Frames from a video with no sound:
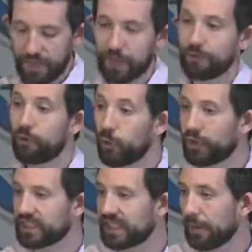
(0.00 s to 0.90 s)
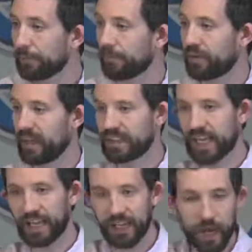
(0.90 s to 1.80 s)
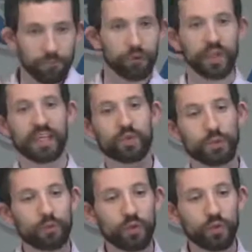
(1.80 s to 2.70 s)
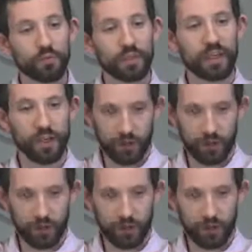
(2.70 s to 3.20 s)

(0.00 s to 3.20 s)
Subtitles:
And then the 4th step is that covering is removed,